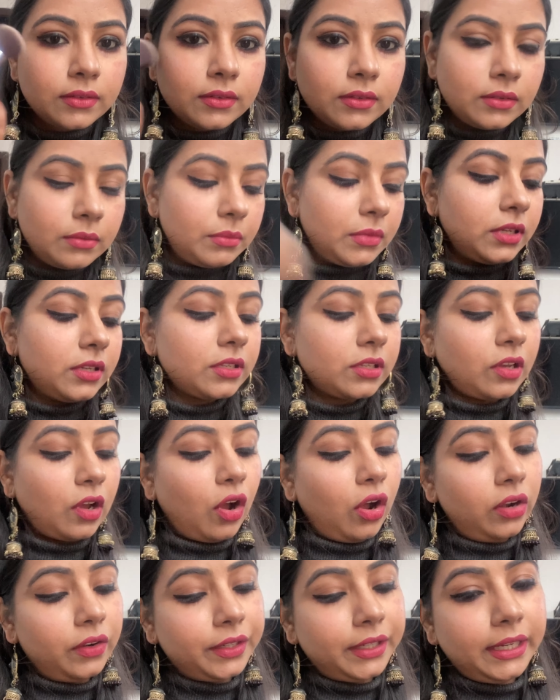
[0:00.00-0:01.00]
because
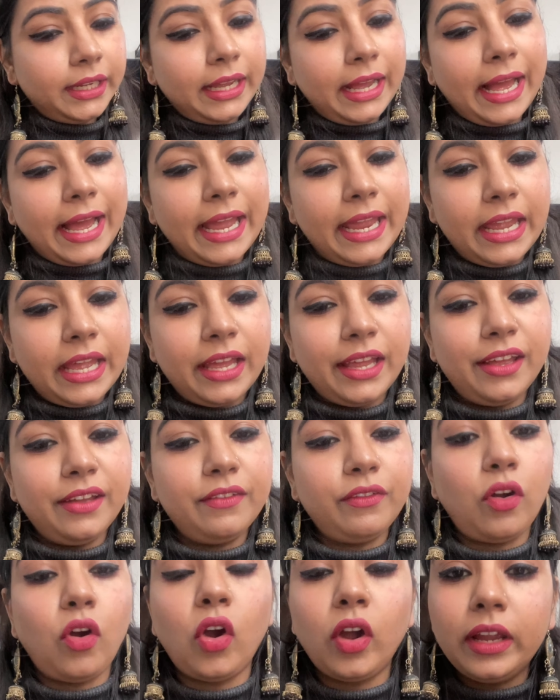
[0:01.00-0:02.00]
already I
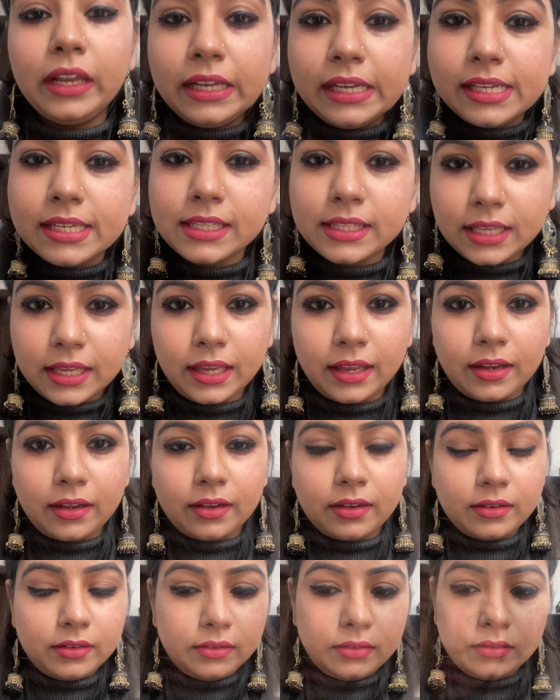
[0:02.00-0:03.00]
have oily skin.
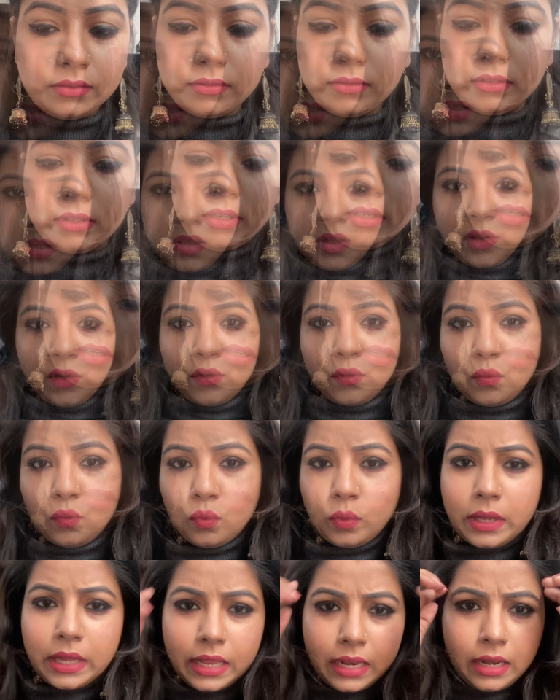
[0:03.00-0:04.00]

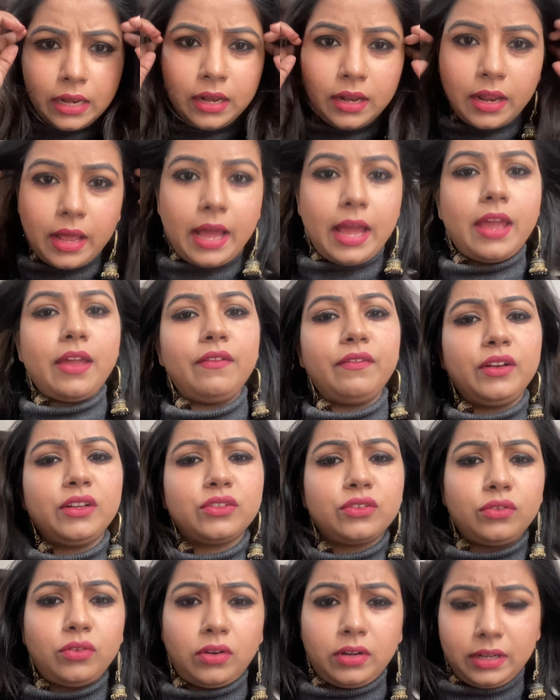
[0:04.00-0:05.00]
Well, I was
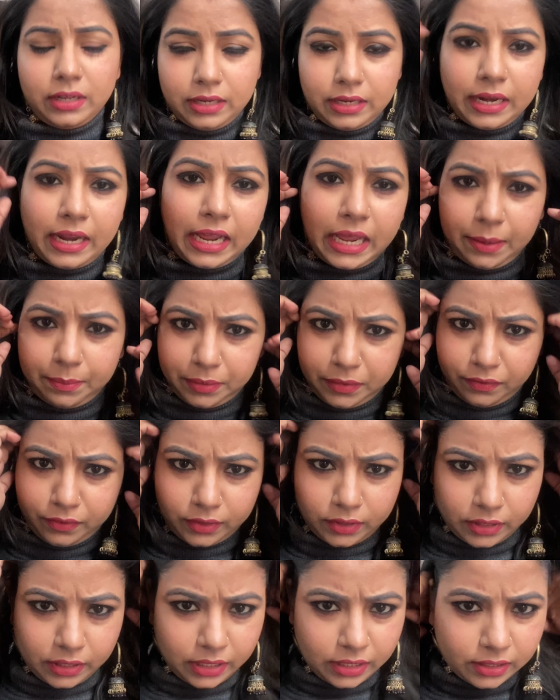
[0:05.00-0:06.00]
not happy
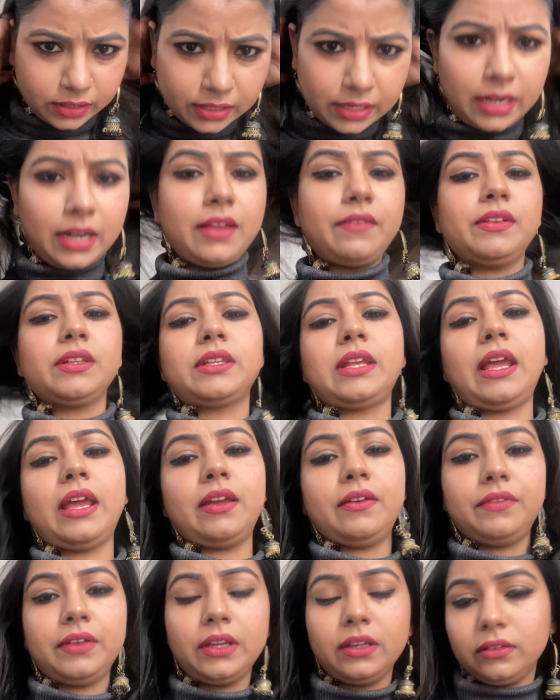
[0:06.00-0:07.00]
with the hairstyle I was
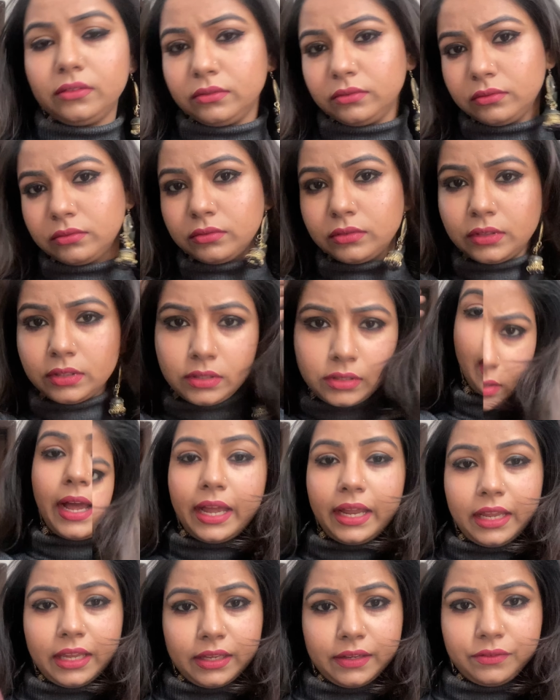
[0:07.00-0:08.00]
having.
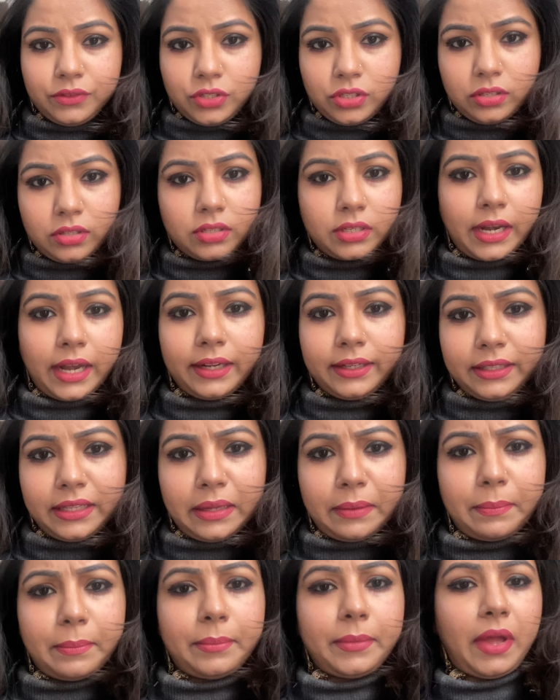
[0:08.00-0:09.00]
I have just tied
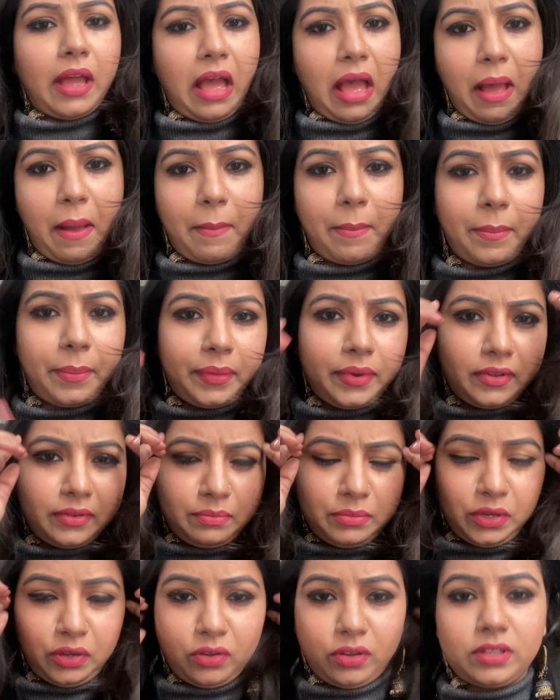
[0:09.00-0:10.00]
them up
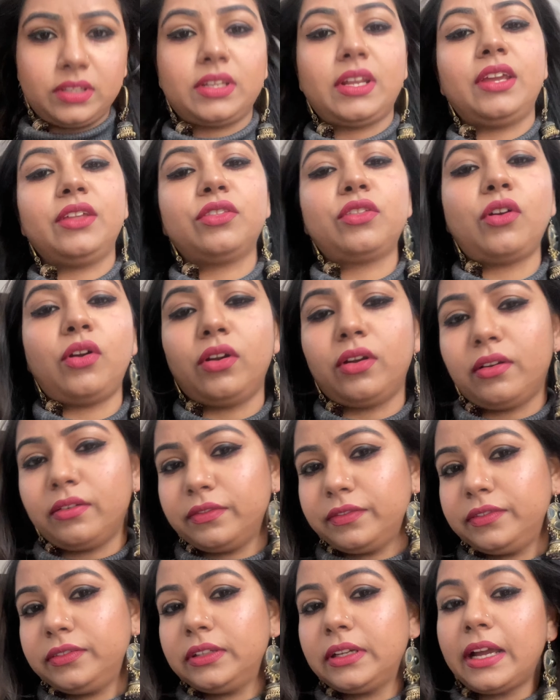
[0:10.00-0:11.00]
because I thought of
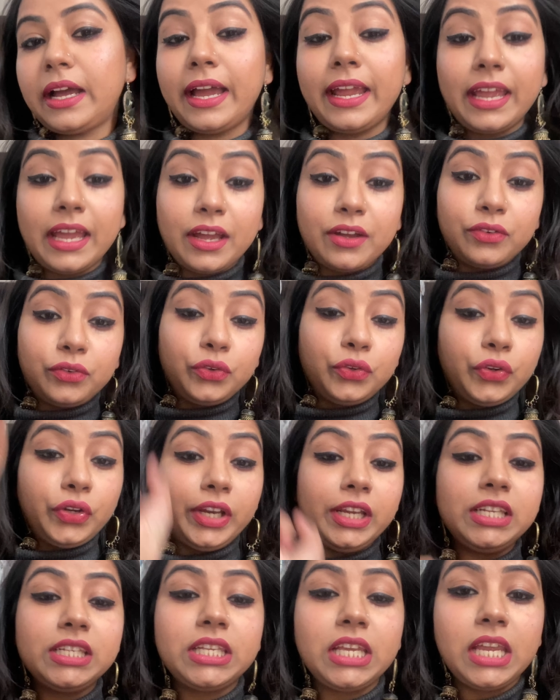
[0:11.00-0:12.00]
I have
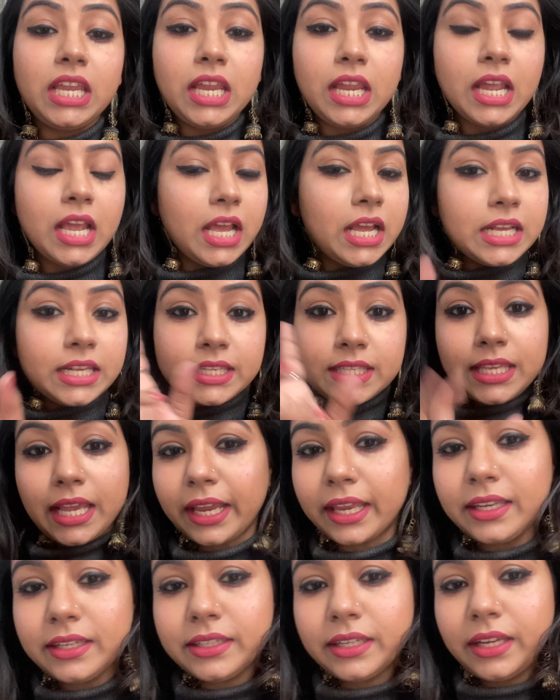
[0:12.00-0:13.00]
greasy
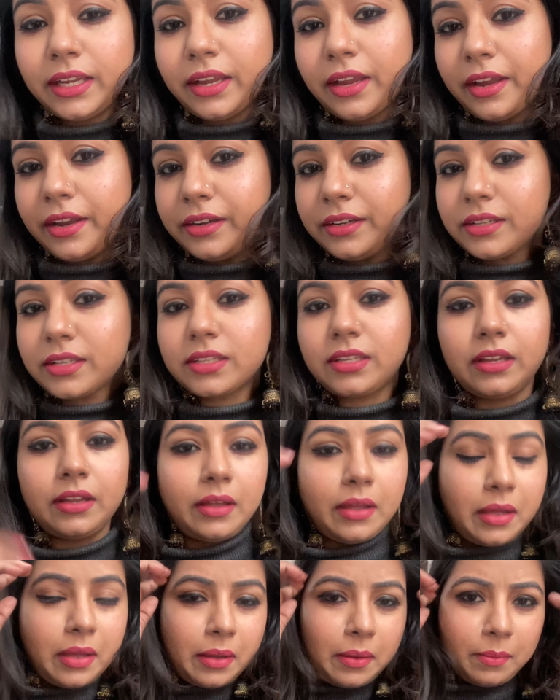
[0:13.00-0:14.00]
second day hairs,
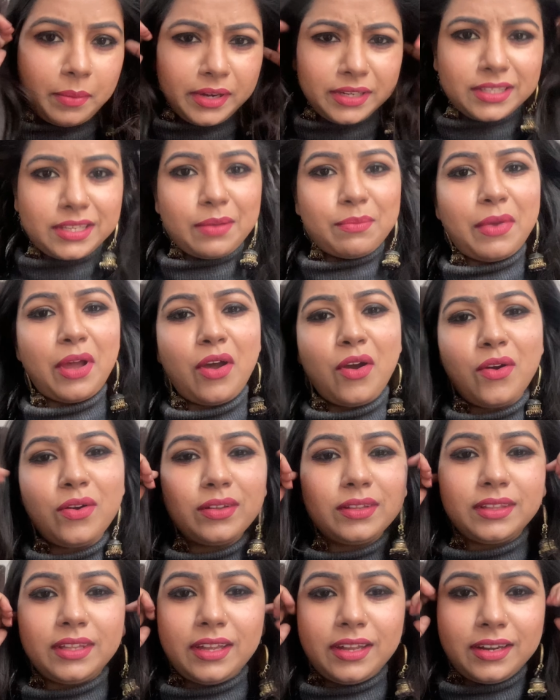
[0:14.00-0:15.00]
but somehow
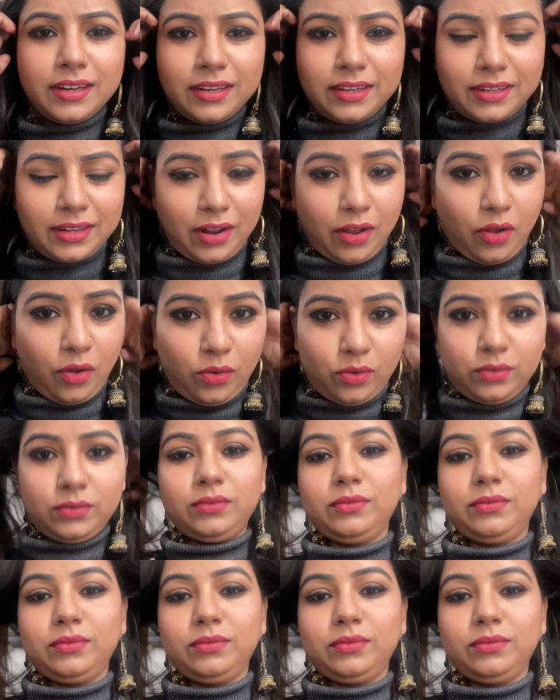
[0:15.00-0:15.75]
they are now